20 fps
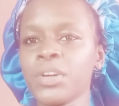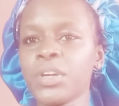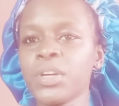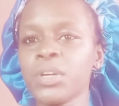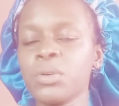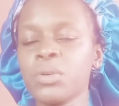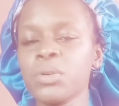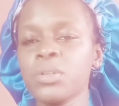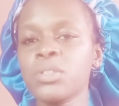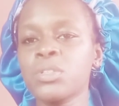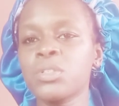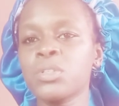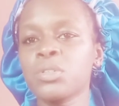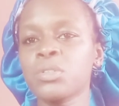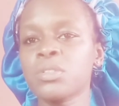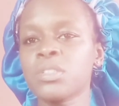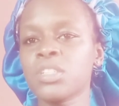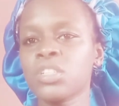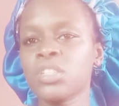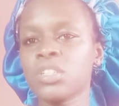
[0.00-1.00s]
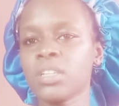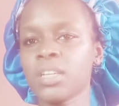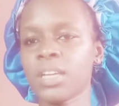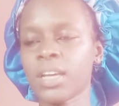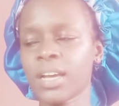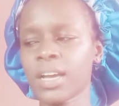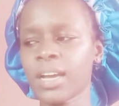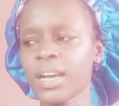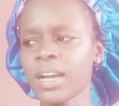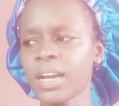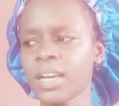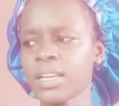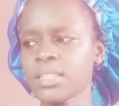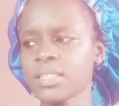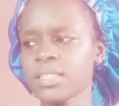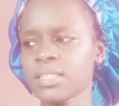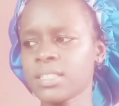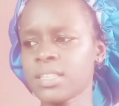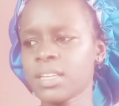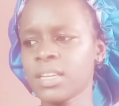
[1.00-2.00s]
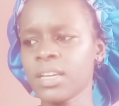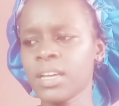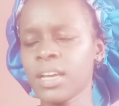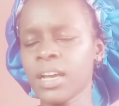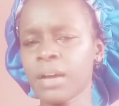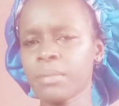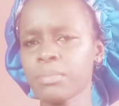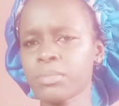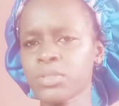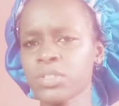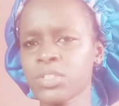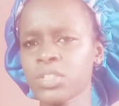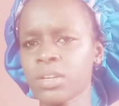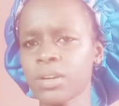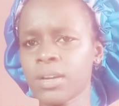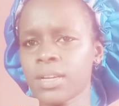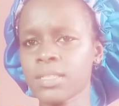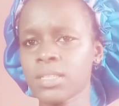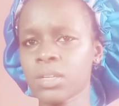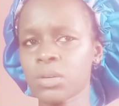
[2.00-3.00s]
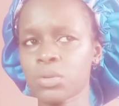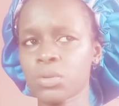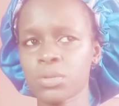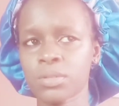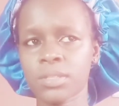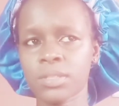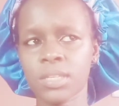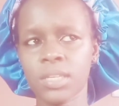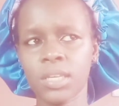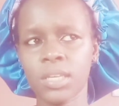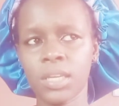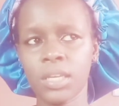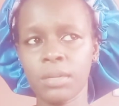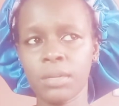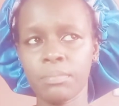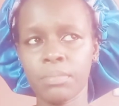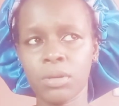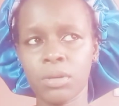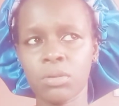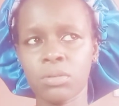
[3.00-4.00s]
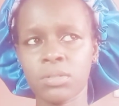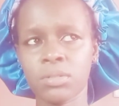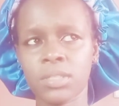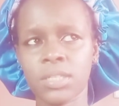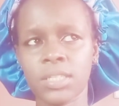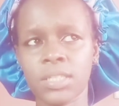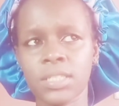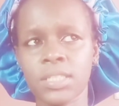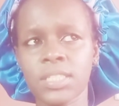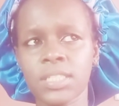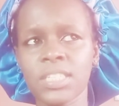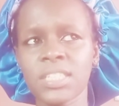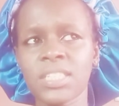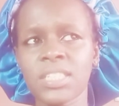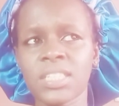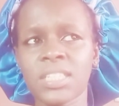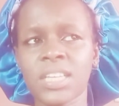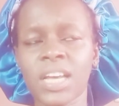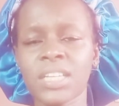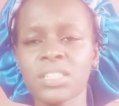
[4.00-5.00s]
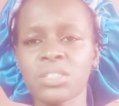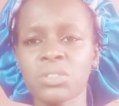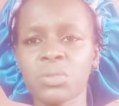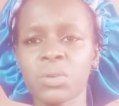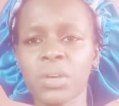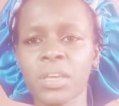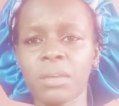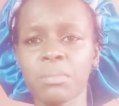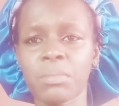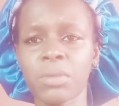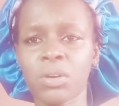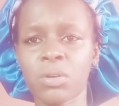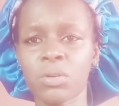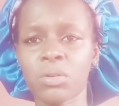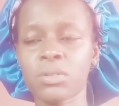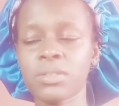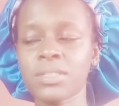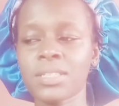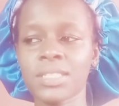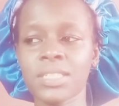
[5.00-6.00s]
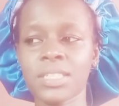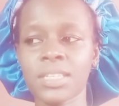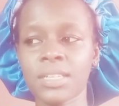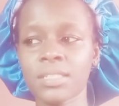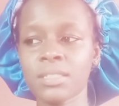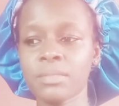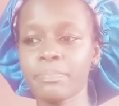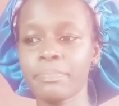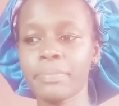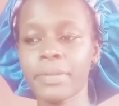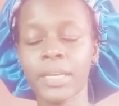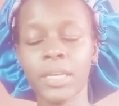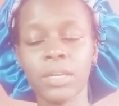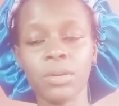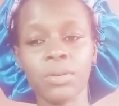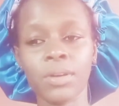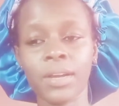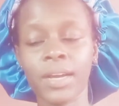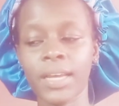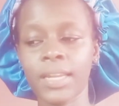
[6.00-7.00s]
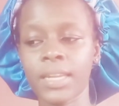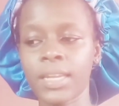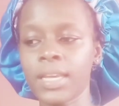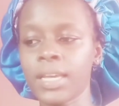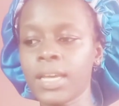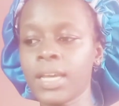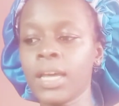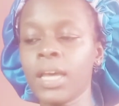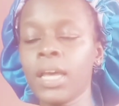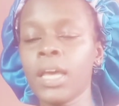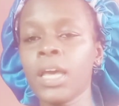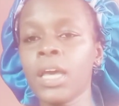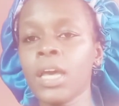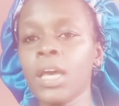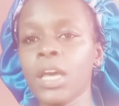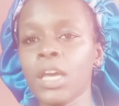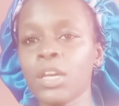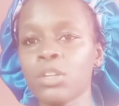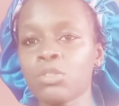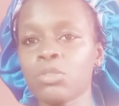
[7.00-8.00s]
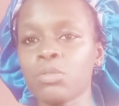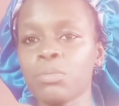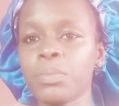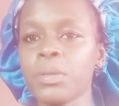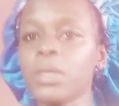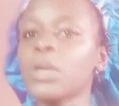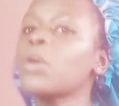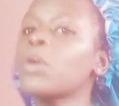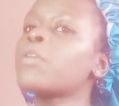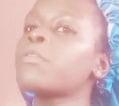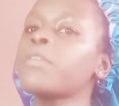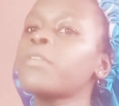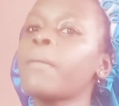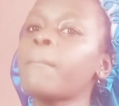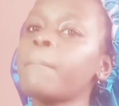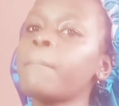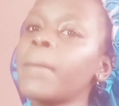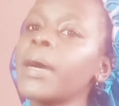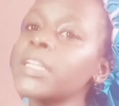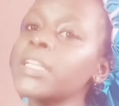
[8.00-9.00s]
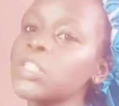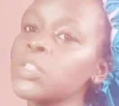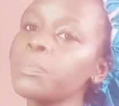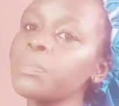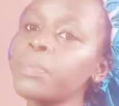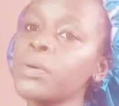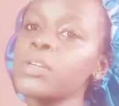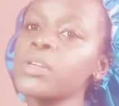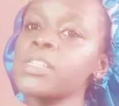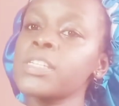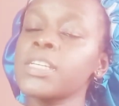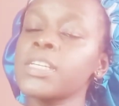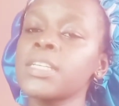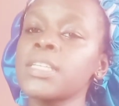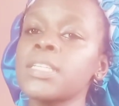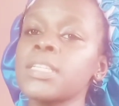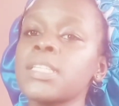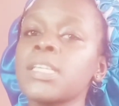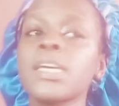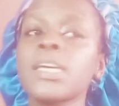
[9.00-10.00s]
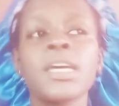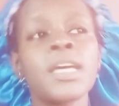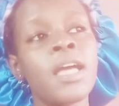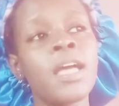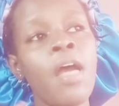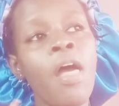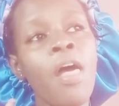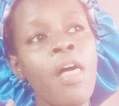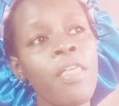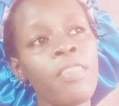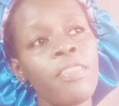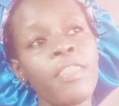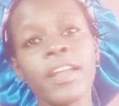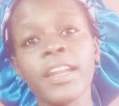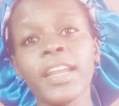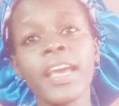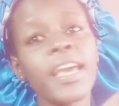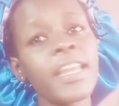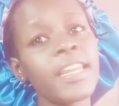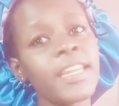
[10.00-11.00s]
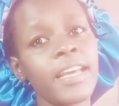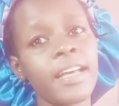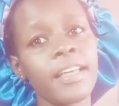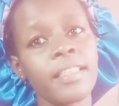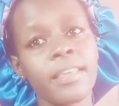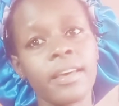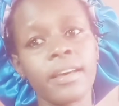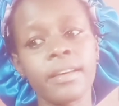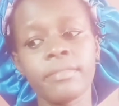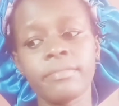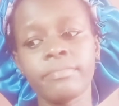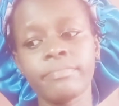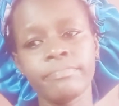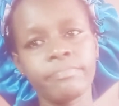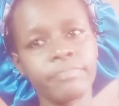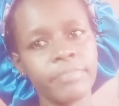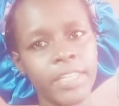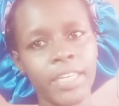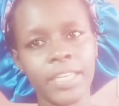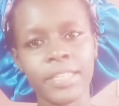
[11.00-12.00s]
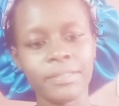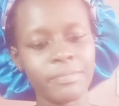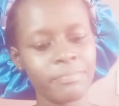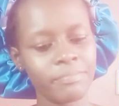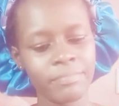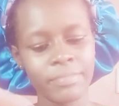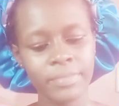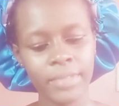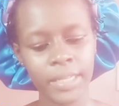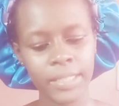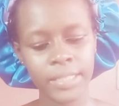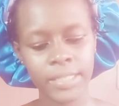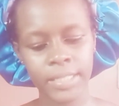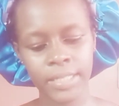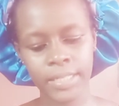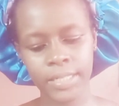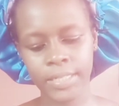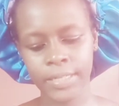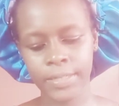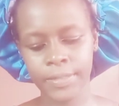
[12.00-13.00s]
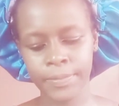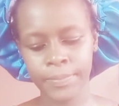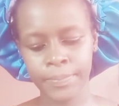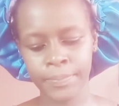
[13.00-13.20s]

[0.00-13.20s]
very good to use shea as a moisturizer on your skin, because since it has no chemicals, it's just plain organic, it will be of a much importance than any other. Yeah, that's it.